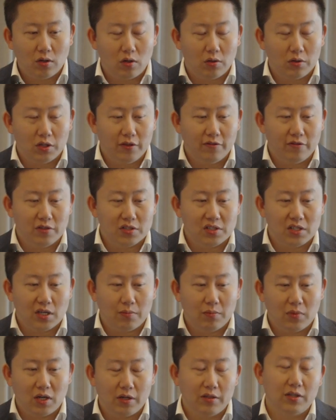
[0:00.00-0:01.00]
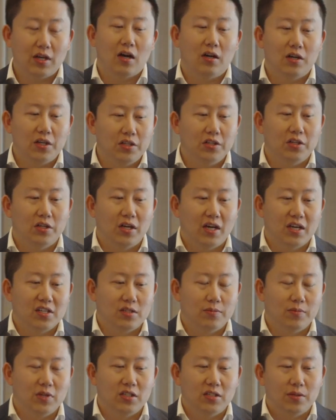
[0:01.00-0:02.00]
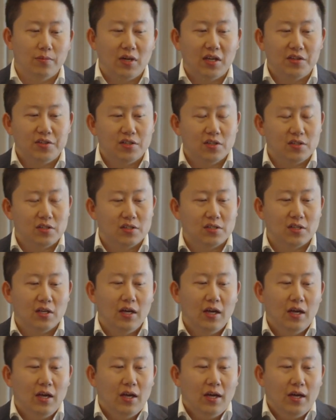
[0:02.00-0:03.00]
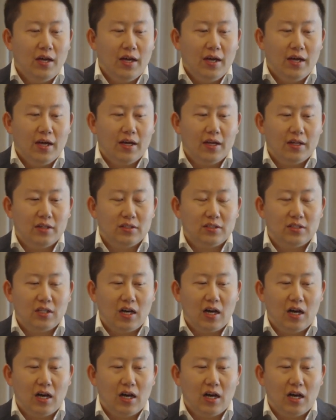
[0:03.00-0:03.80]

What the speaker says: or even some nonlinear estimation methods. And